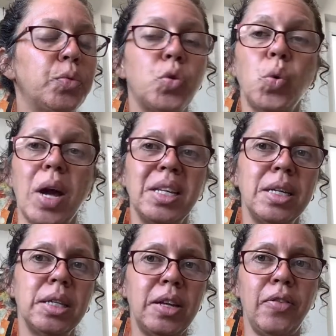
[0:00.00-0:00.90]
To
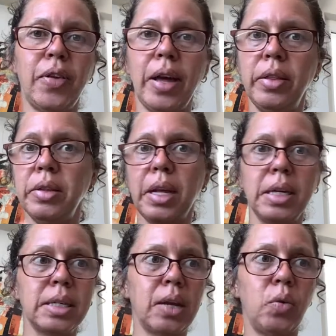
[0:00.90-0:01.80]
identify the
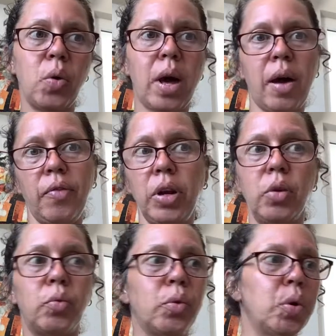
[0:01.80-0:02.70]
things that you have in a
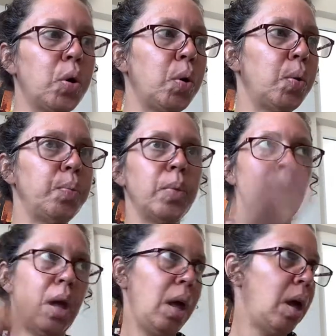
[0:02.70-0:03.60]
room,
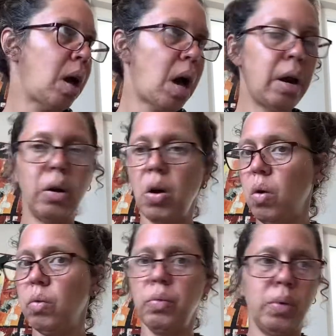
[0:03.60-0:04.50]
I don't
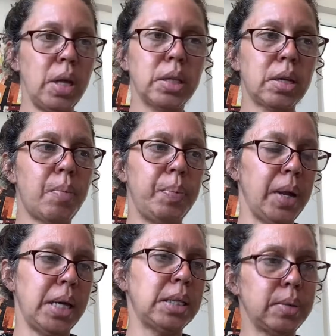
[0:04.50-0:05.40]
know, in some
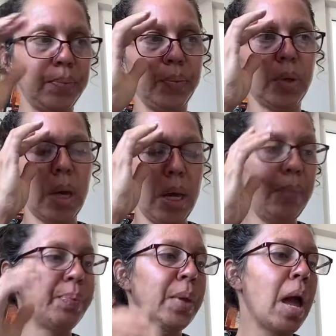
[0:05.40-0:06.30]
place. Okay,
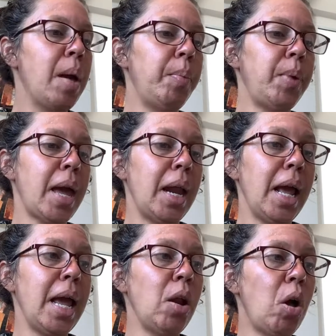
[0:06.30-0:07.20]
bien.
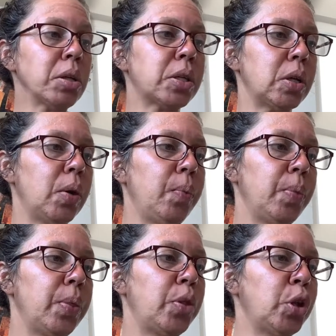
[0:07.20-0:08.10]
And also,
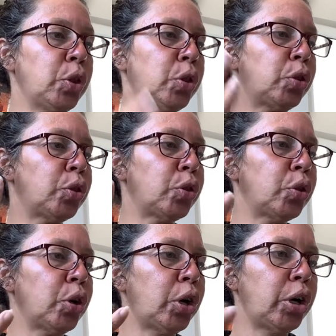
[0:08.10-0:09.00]
the
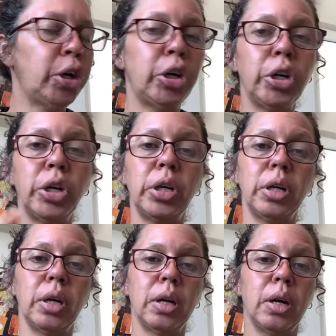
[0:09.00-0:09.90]
third
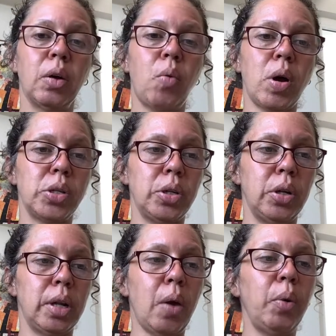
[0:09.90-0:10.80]

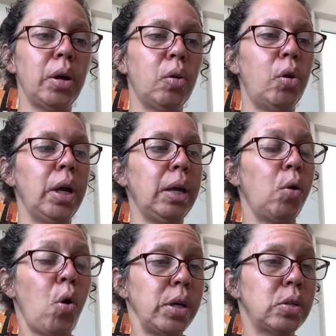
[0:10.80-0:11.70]
question that we're
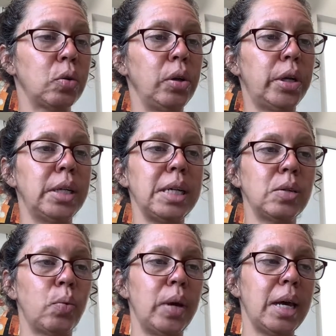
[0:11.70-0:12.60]
going to learn
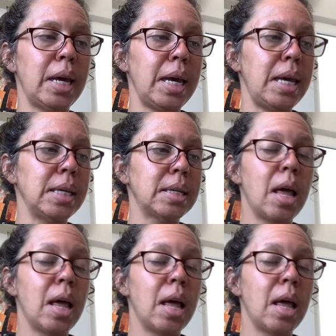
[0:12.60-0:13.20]
this week is